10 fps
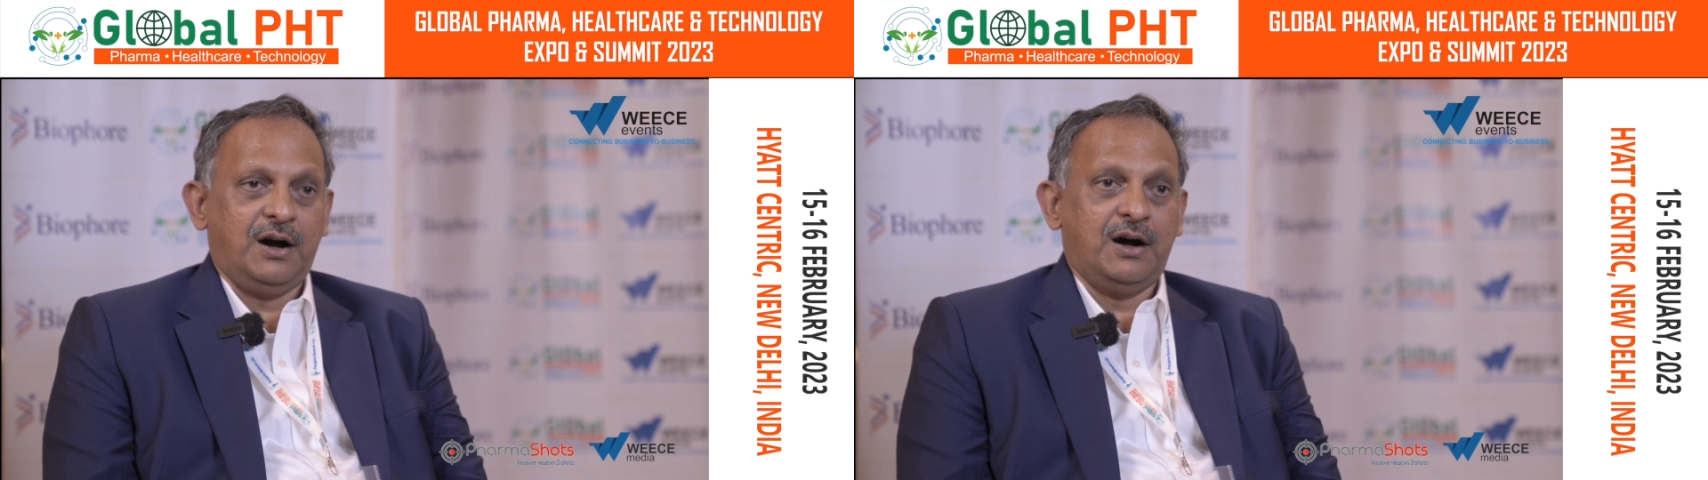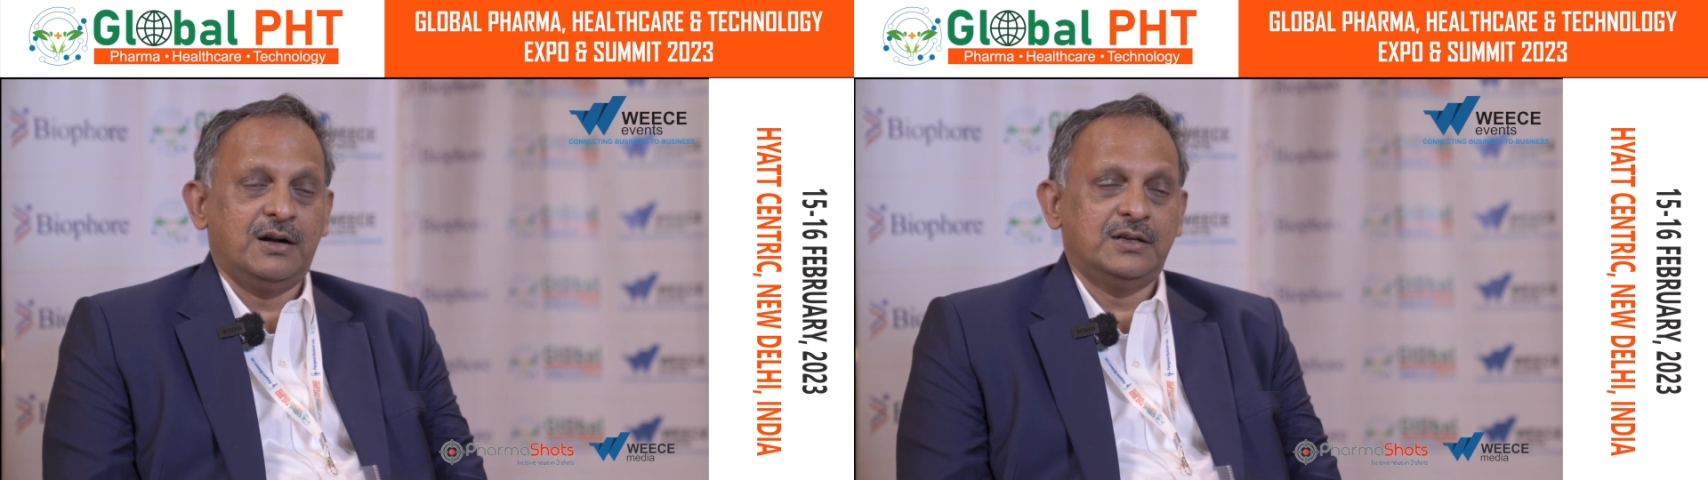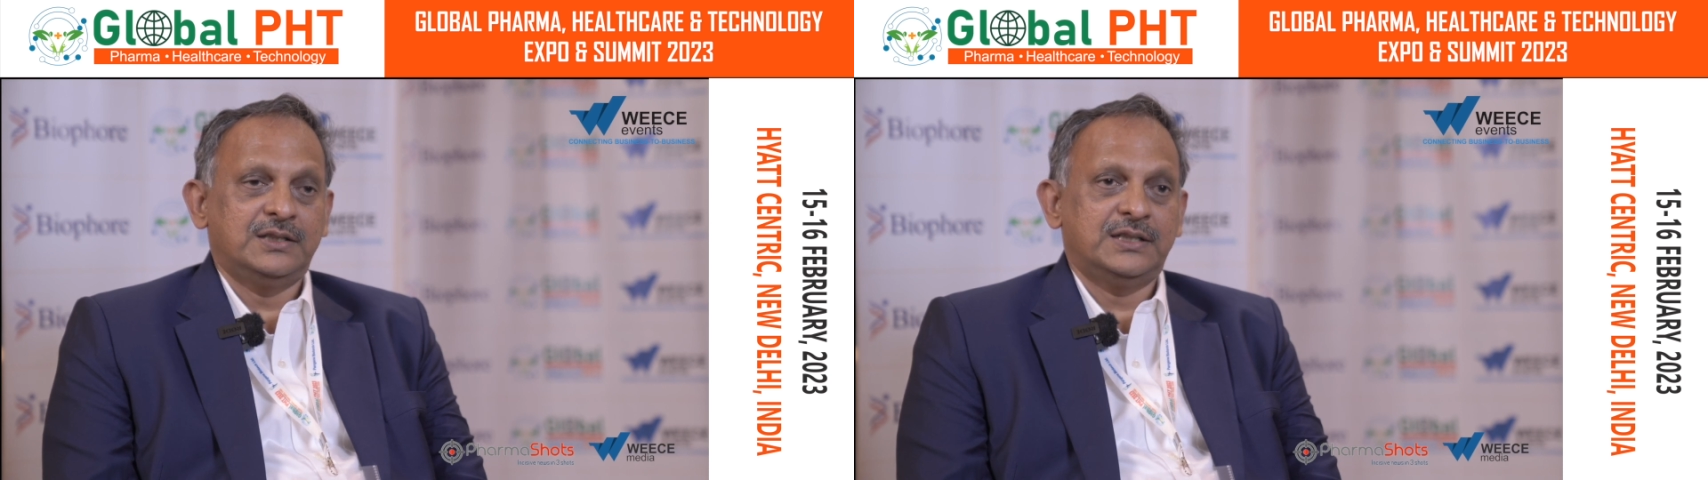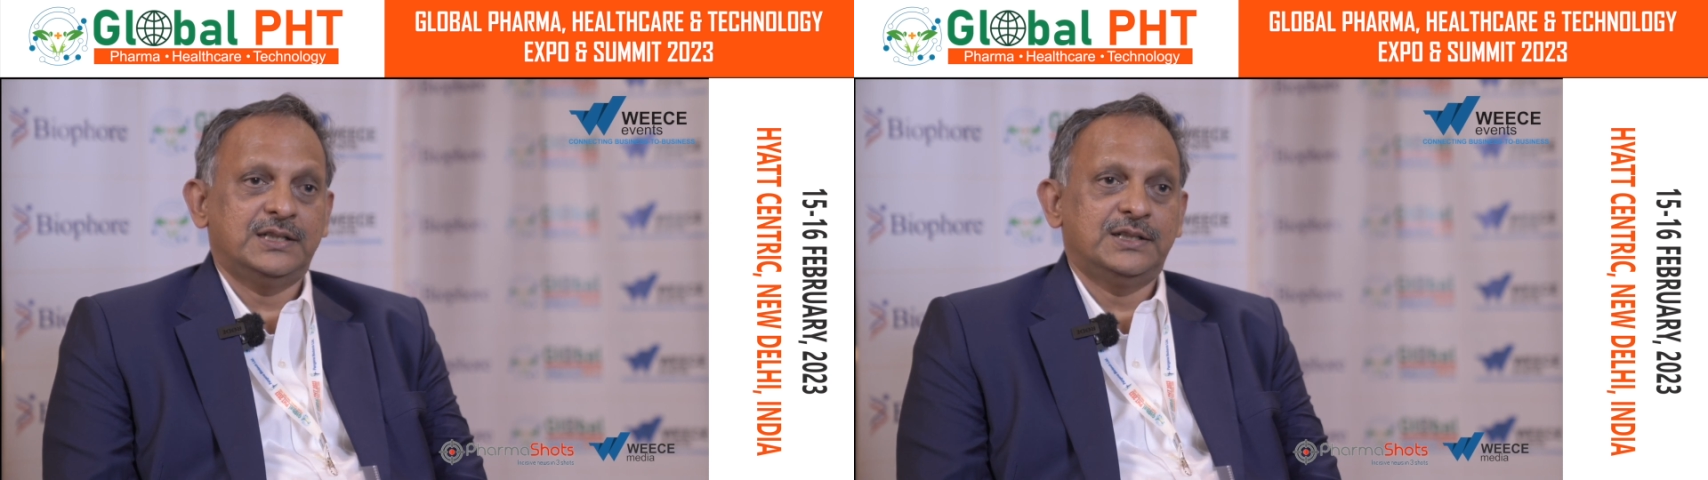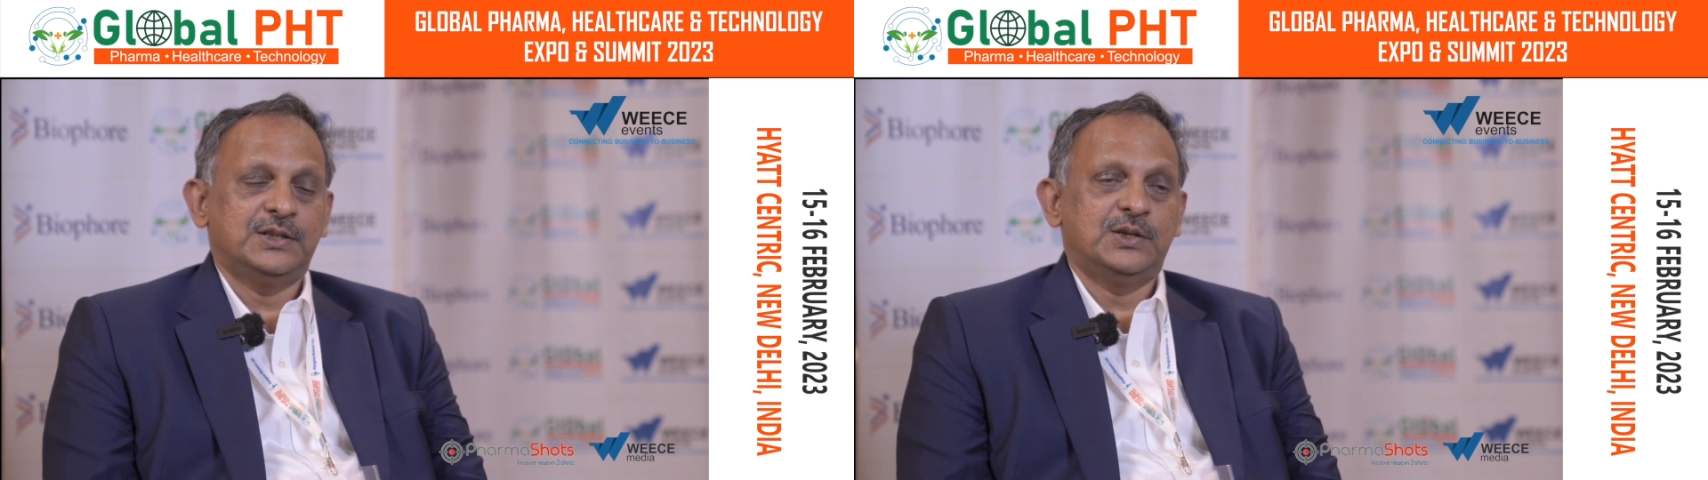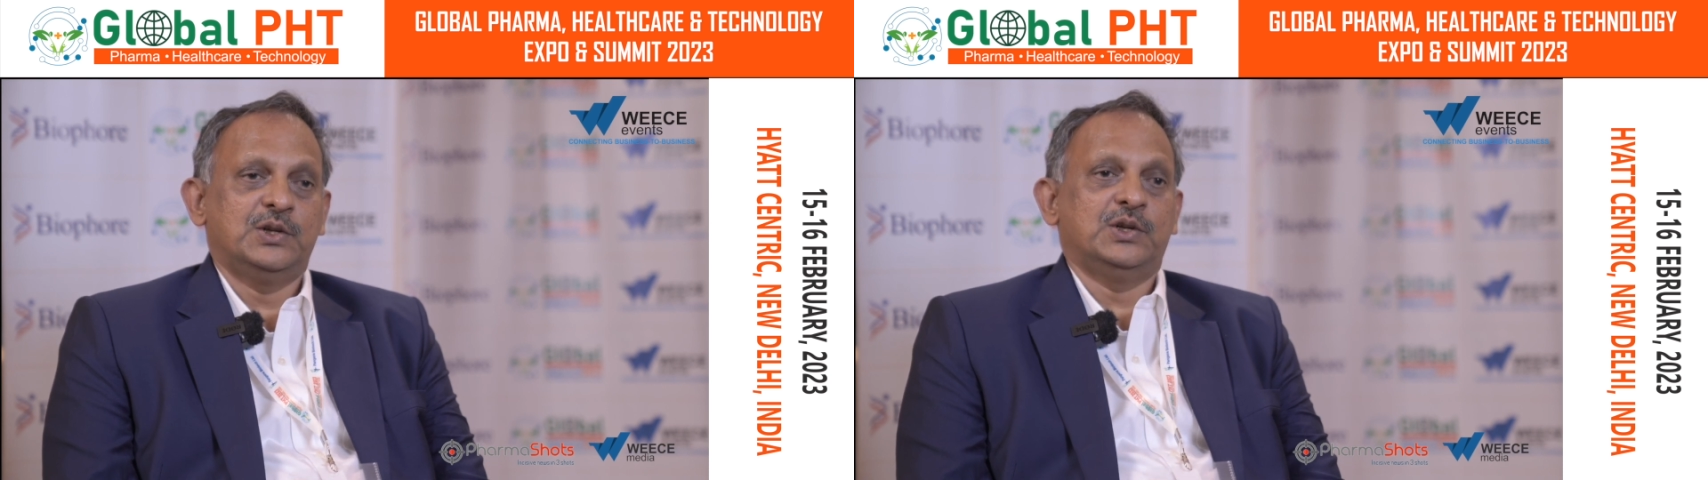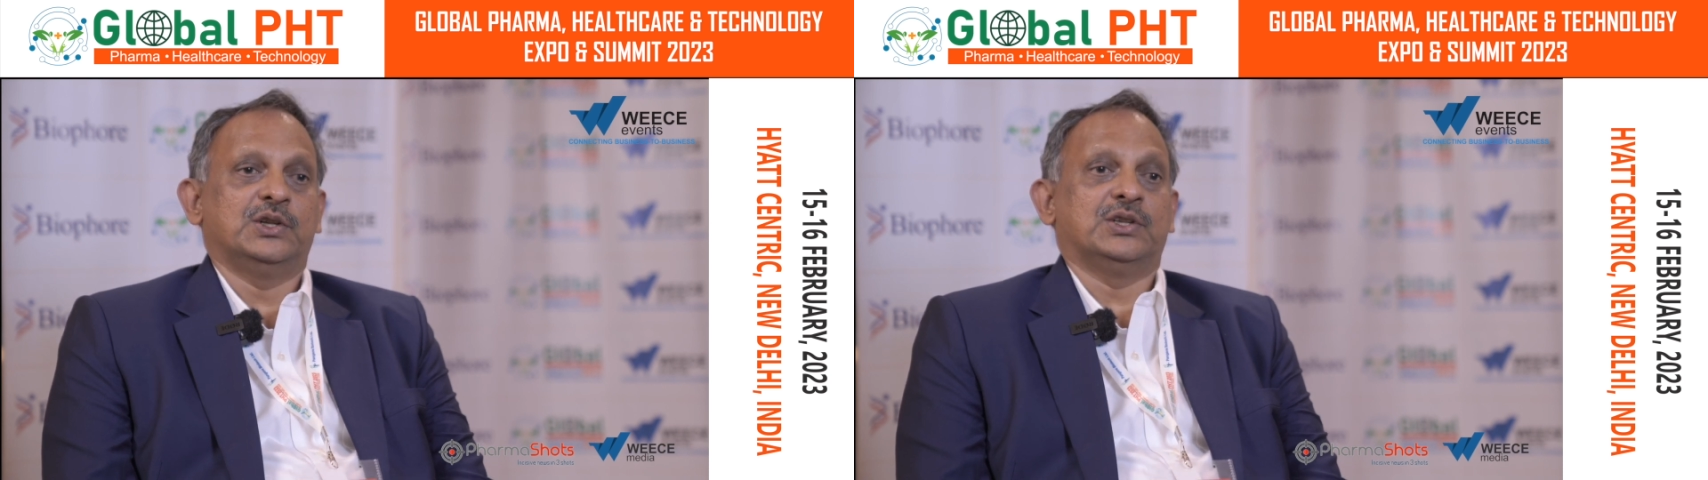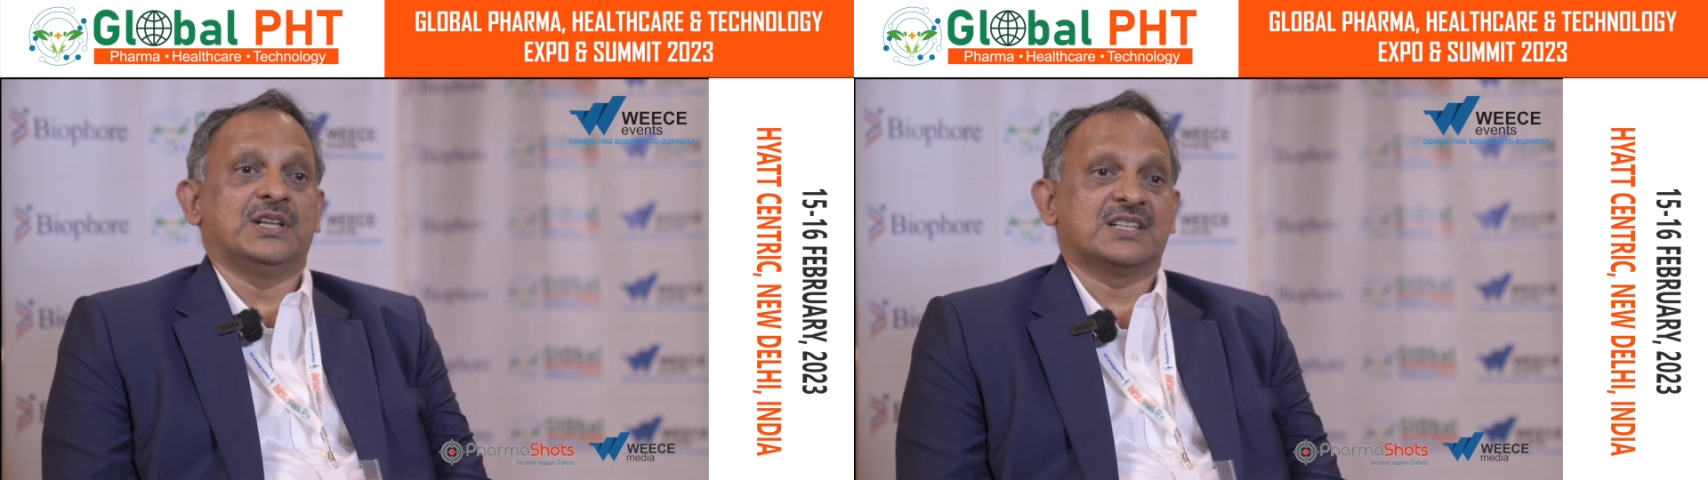and the